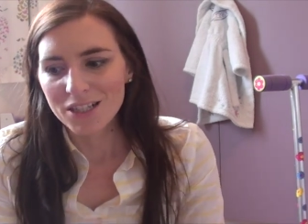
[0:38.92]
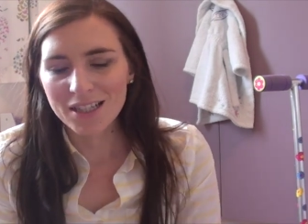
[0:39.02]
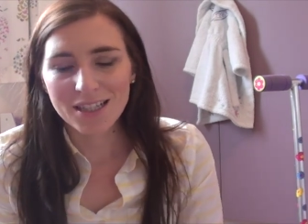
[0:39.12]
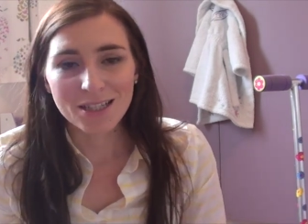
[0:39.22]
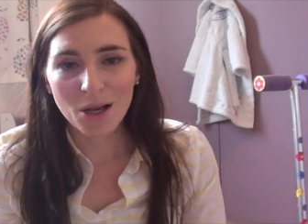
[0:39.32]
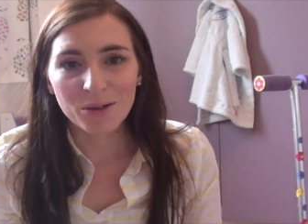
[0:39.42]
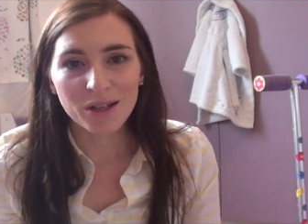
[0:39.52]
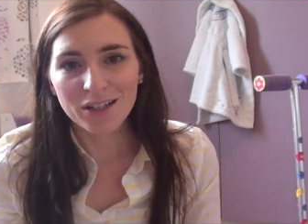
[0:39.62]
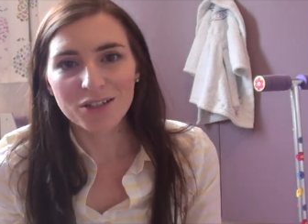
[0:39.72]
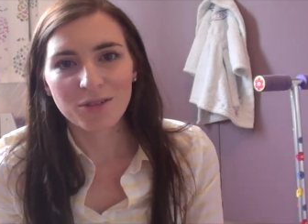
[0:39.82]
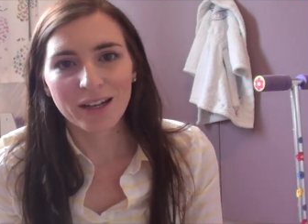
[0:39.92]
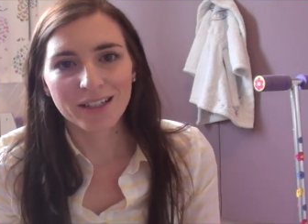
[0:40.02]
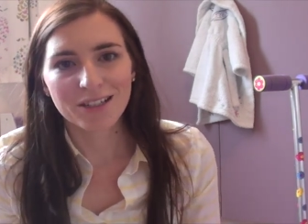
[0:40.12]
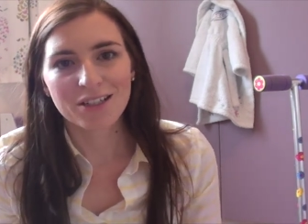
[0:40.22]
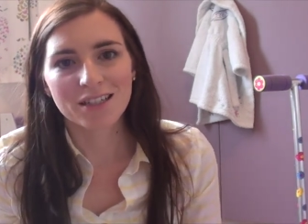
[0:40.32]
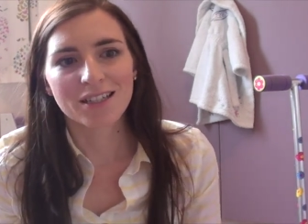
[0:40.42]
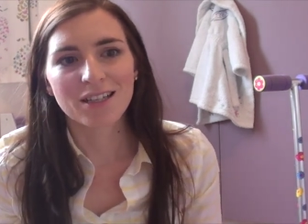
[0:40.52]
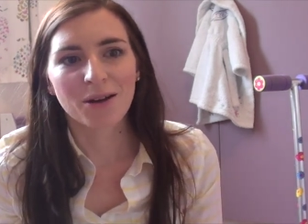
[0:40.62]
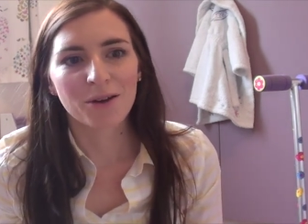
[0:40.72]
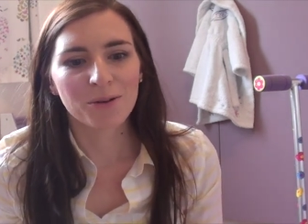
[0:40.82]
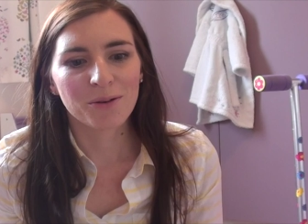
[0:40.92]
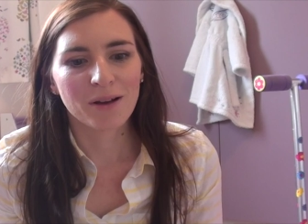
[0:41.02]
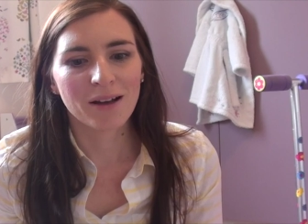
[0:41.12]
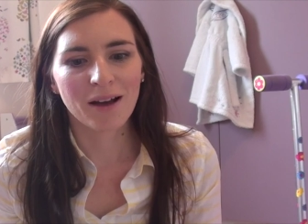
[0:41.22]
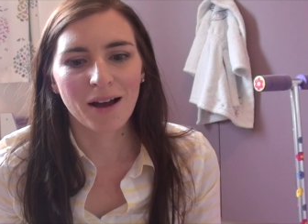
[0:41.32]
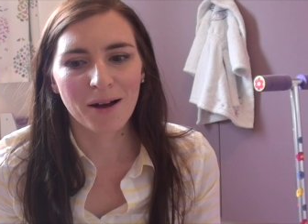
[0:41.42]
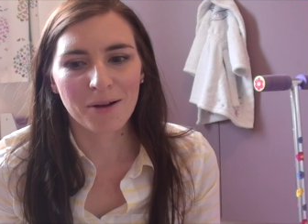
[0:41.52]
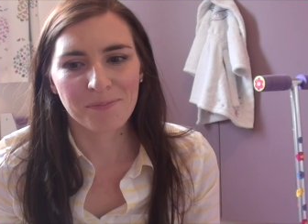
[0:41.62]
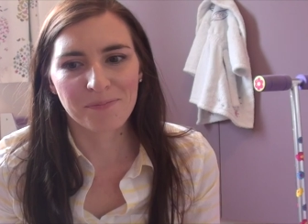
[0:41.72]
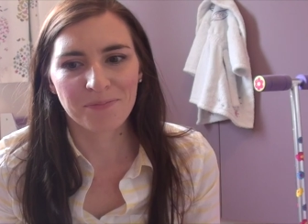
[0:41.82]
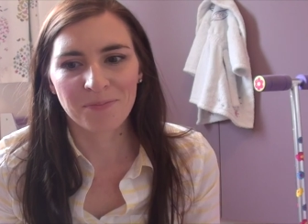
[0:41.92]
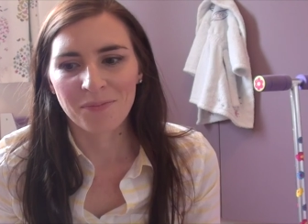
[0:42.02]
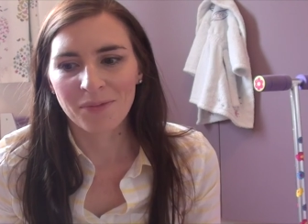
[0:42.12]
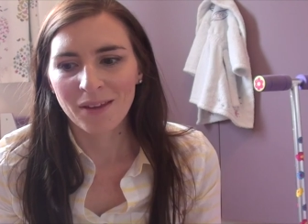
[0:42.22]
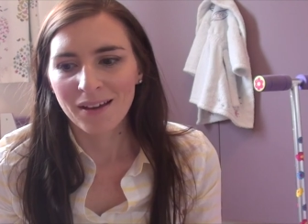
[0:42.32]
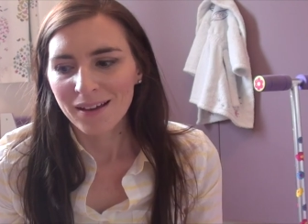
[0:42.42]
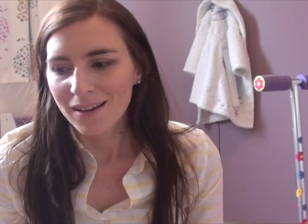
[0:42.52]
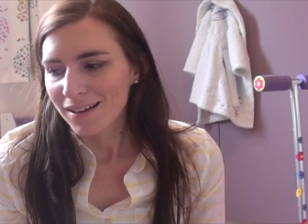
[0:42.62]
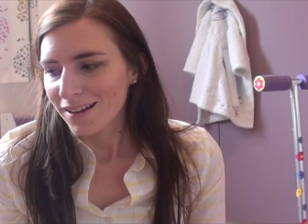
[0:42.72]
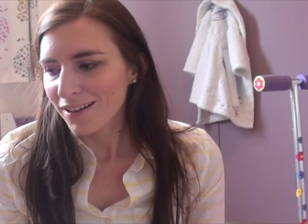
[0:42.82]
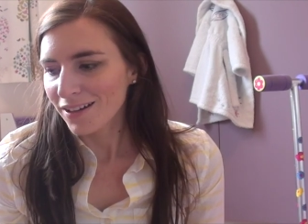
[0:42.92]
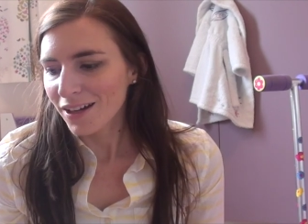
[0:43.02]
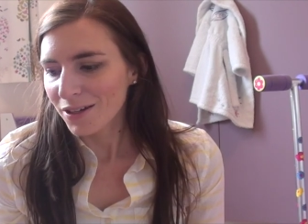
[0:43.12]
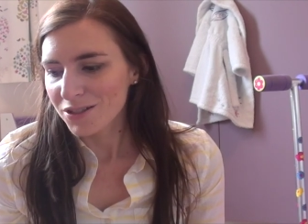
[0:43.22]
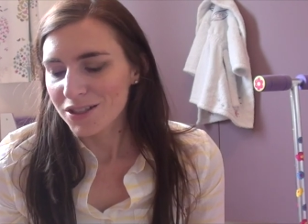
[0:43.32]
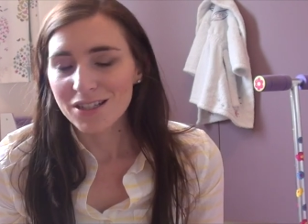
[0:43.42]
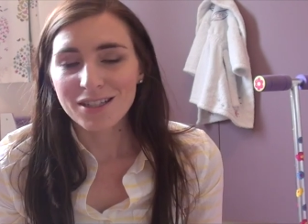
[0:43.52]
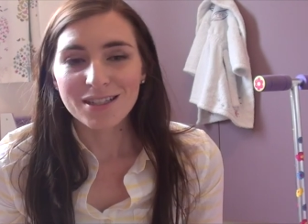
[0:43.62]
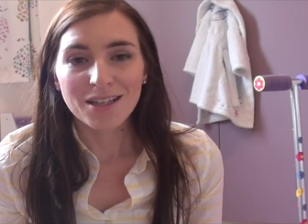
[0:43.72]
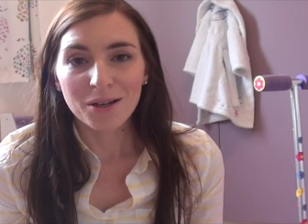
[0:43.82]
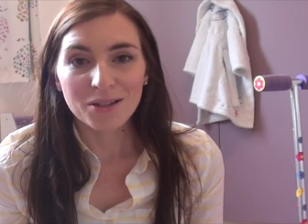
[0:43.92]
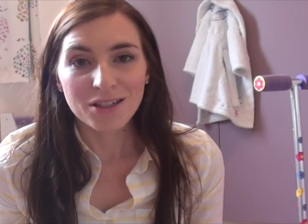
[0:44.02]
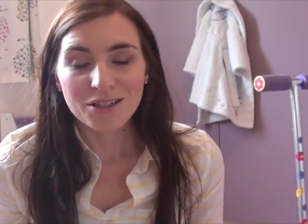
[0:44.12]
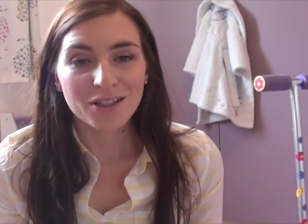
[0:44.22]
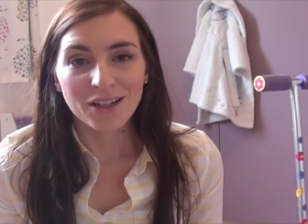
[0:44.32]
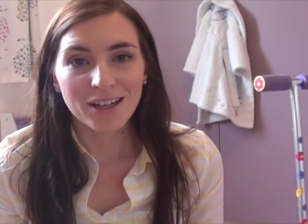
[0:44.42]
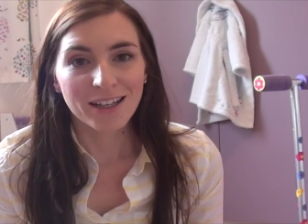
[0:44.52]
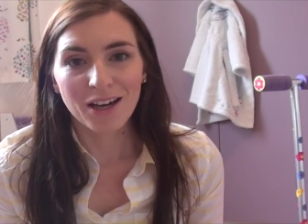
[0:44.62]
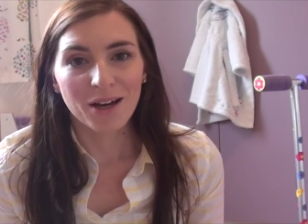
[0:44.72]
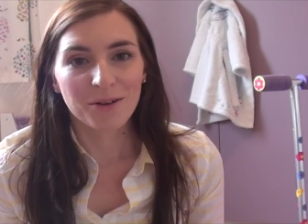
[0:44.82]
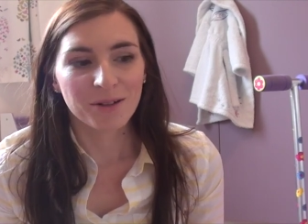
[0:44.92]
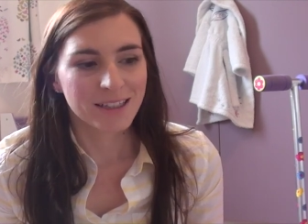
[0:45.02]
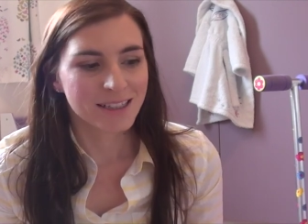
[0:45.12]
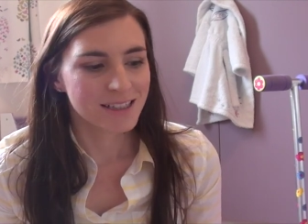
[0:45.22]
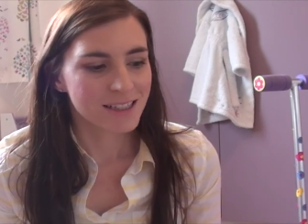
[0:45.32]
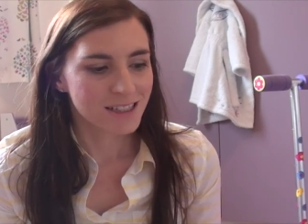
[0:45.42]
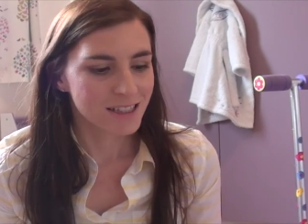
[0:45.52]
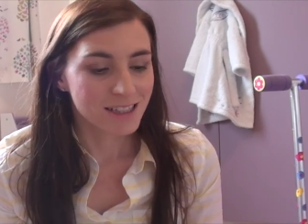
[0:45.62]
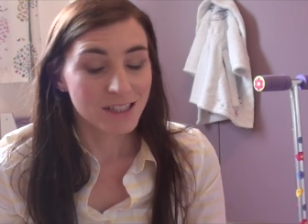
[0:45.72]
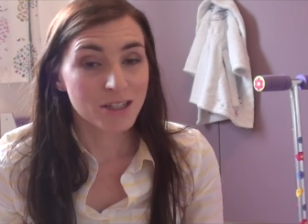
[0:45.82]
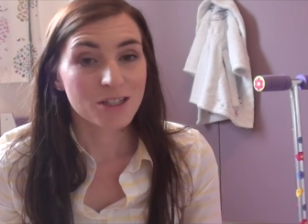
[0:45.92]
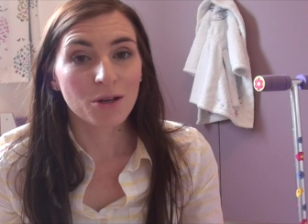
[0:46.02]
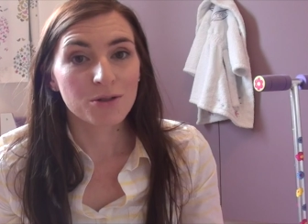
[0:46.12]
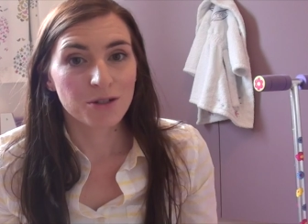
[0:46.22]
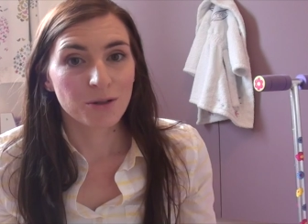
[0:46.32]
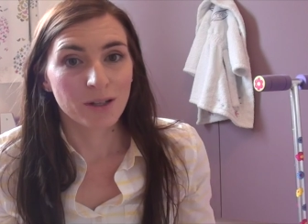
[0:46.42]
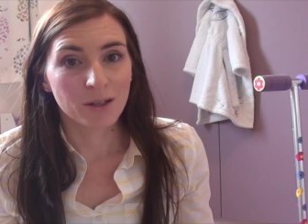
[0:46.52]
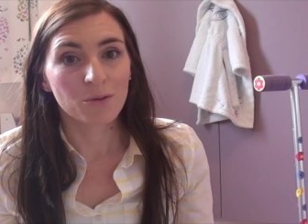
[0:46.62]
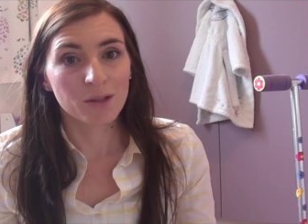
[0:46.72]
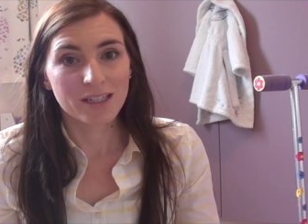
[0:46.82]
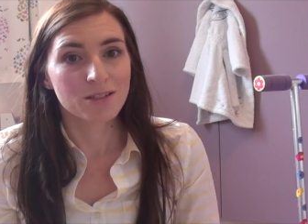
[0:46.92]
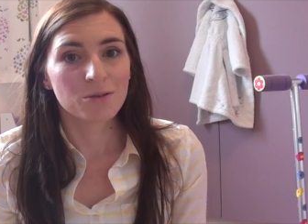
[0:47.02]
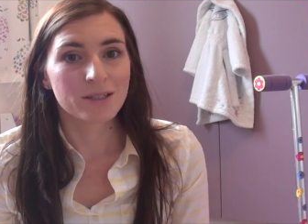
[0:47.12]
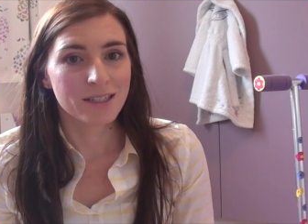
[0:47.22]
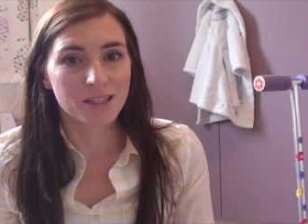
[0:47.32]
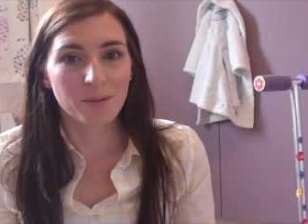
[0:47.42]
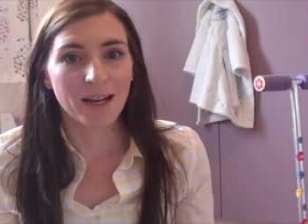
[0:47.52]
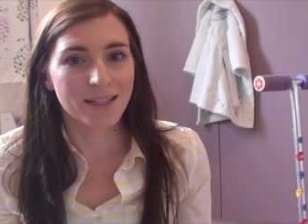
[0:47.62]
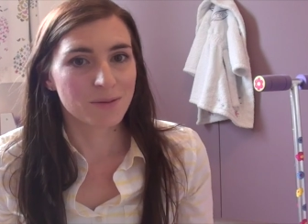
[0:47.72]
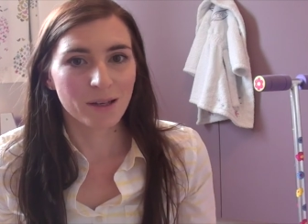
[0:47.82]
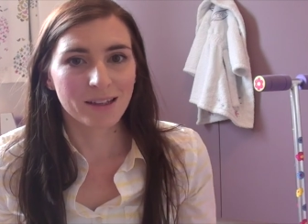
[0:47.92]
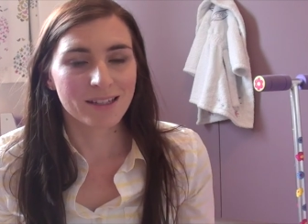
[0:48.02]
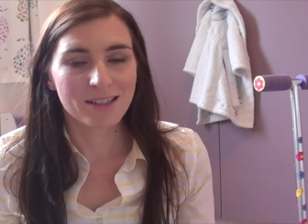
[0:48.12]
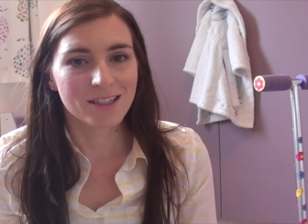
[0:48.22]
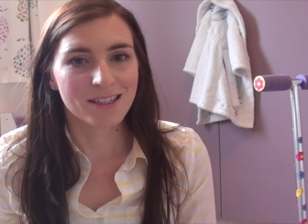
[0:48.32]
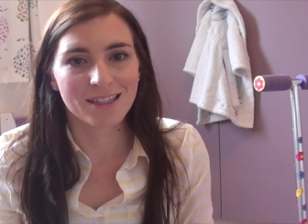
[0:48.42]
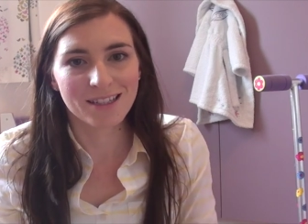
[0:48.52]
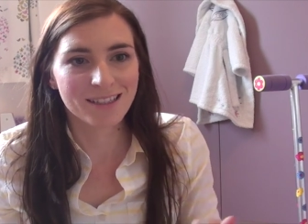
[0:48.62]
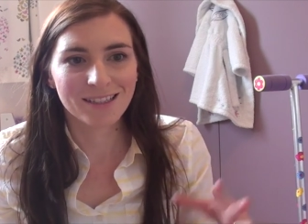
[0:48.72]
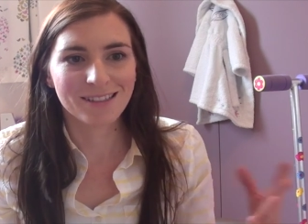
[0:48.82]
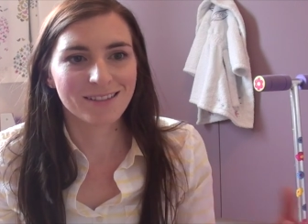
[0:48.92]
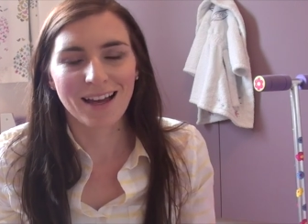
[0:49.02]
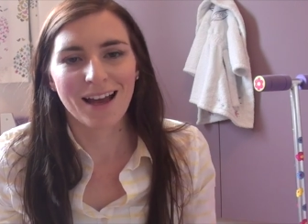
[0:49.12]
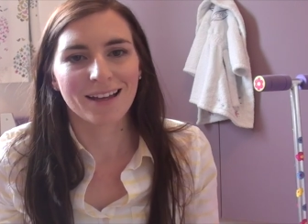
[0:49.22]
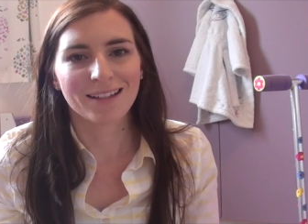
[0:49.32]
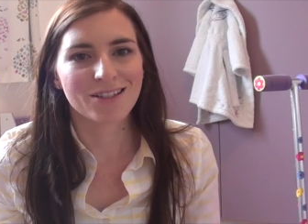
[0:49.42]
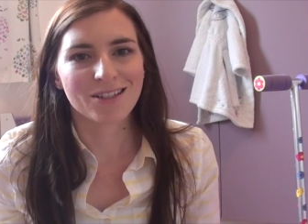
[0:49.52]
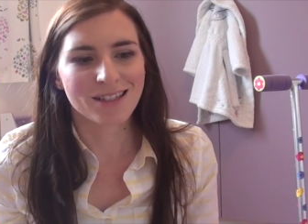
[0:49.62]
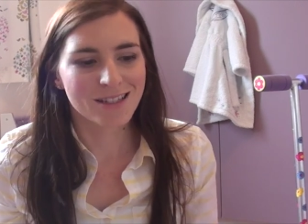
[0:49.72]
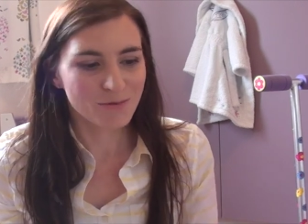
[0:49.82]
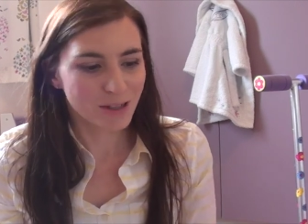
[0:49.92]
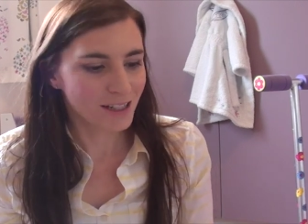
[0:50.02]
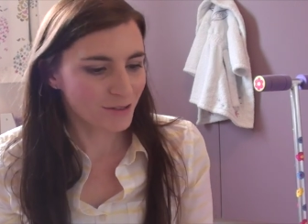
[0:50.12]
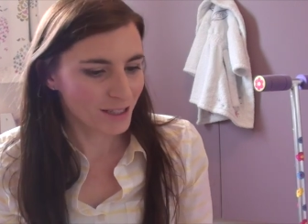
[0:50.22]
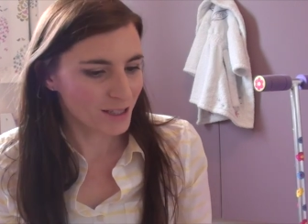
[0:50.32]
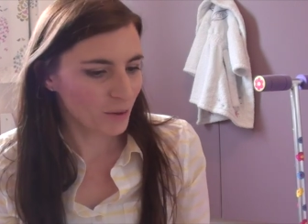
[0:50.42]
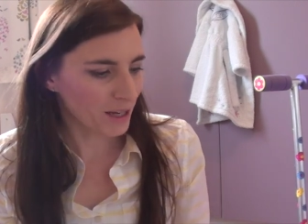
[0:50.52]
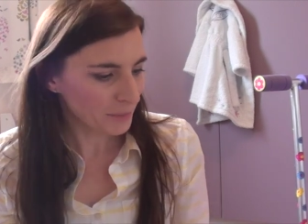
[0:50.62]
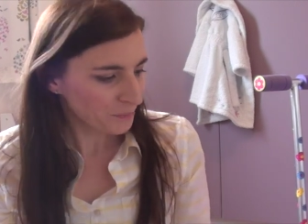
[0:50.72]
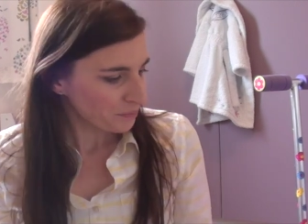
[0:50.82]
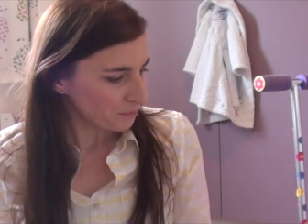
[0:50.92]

she's so nurturing and she's so. Um, I don't know, she's just so, such a girly girl and it's just, it just shows you in all these toys that she plays with, it's just, yeah, it's just really, really sweet.